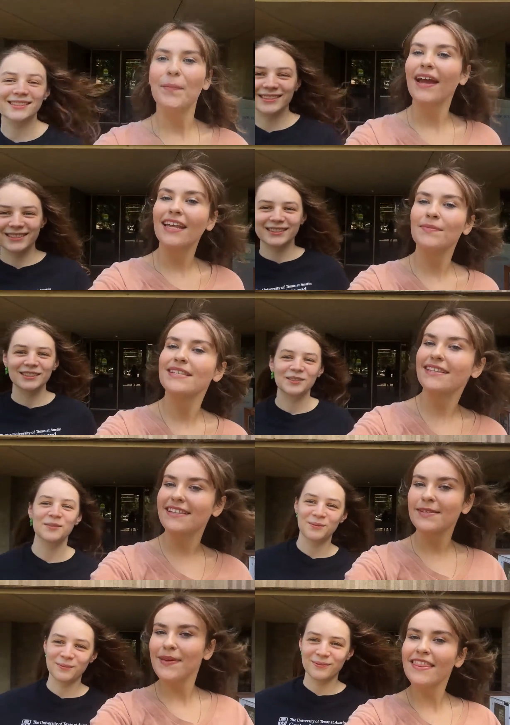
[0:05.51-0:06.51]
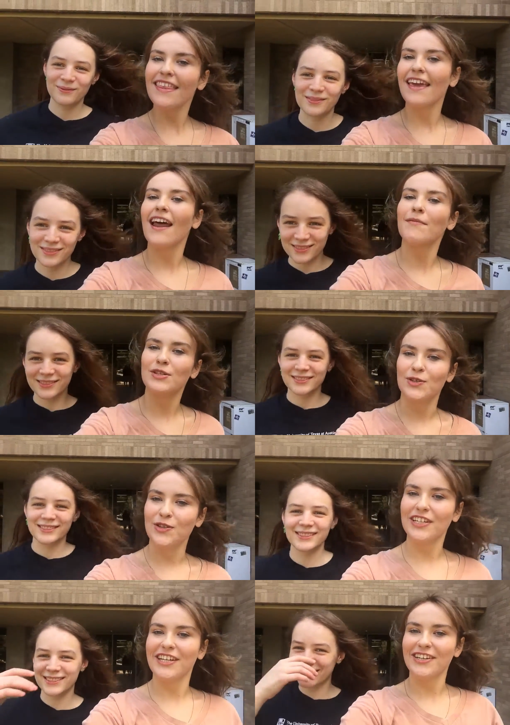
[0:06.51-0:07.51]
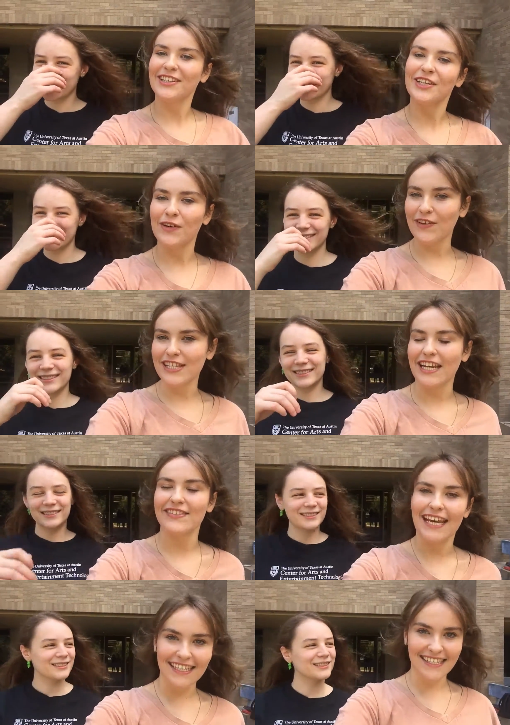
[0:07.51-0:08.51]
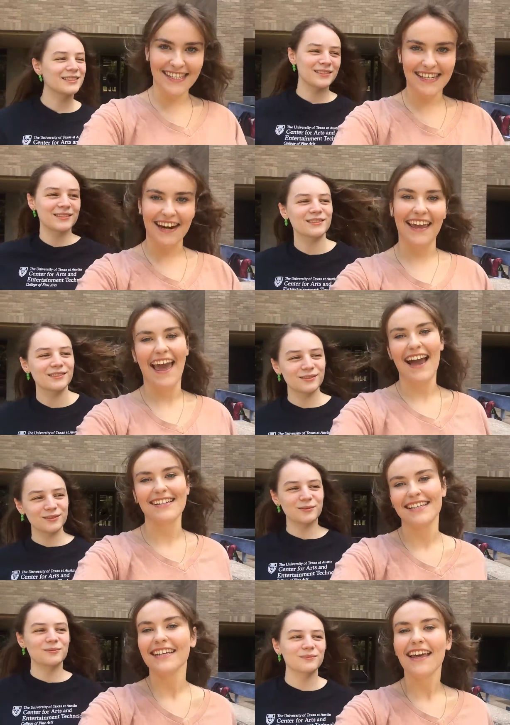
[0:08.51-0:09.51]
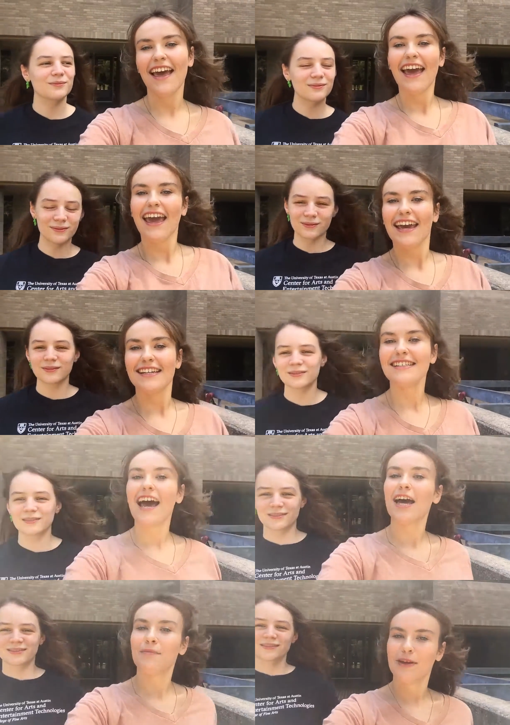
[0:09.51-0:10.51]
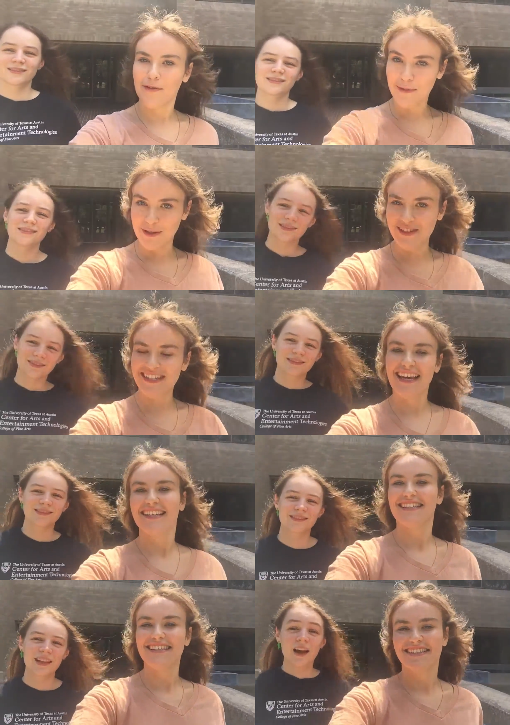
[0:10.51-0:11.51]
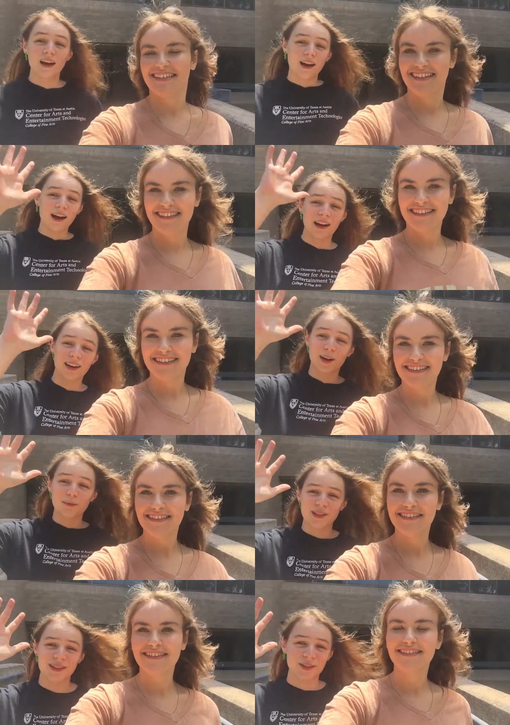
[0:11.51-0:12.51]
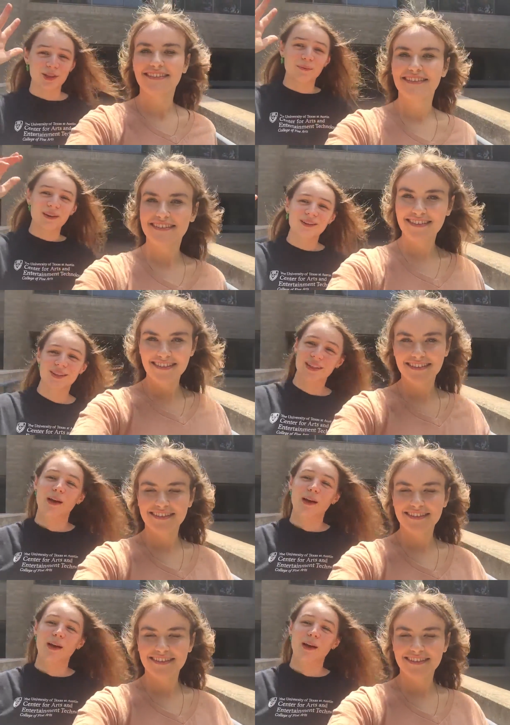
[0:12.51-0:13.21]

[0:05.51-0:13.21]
Speaker 1: My name is Elizabeth, and I'm a junior here at the University of Texas studying acting, and I'm from Houston, Texas. Hi, I'm Jessica Chambers,